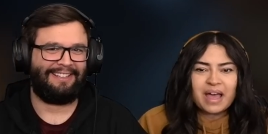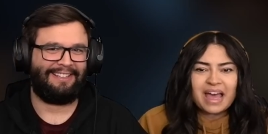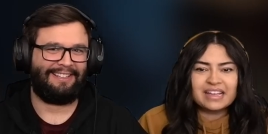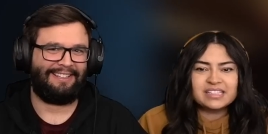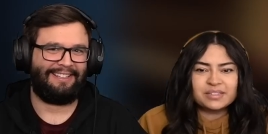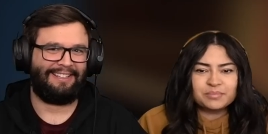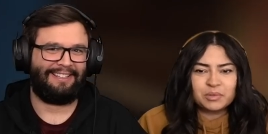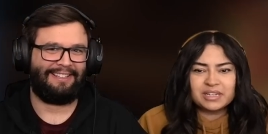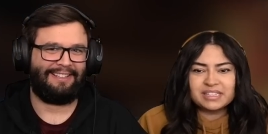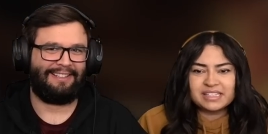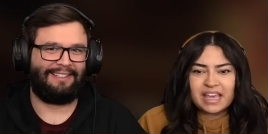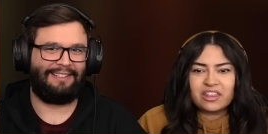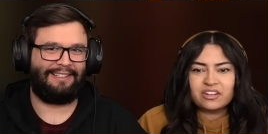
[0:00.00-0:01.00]
Speaker 1: has to put
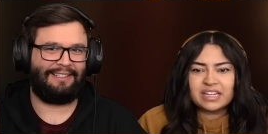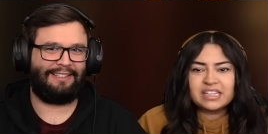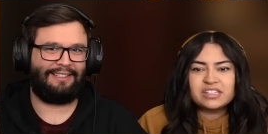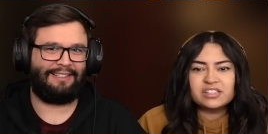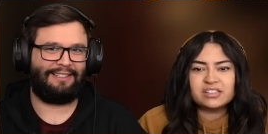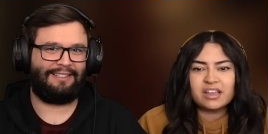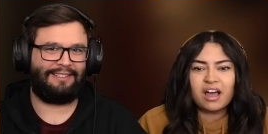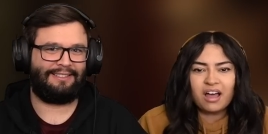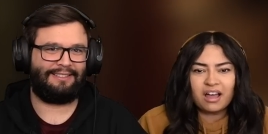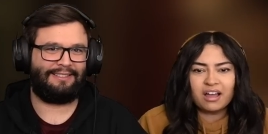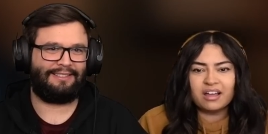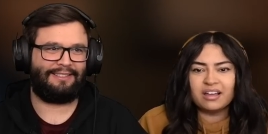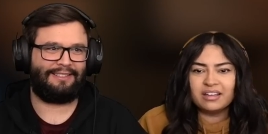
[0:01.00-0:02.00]
it together. He
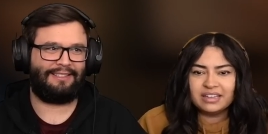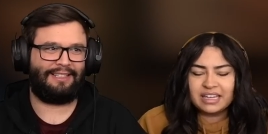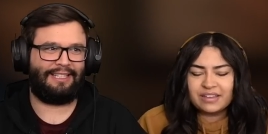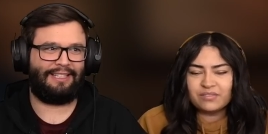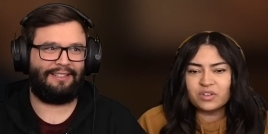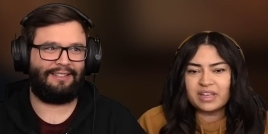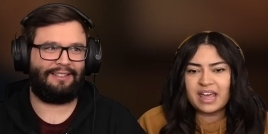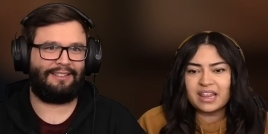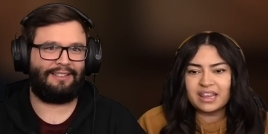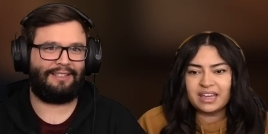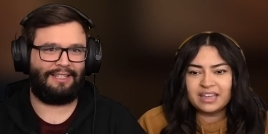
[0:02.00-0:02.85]
saw Evil Kelly.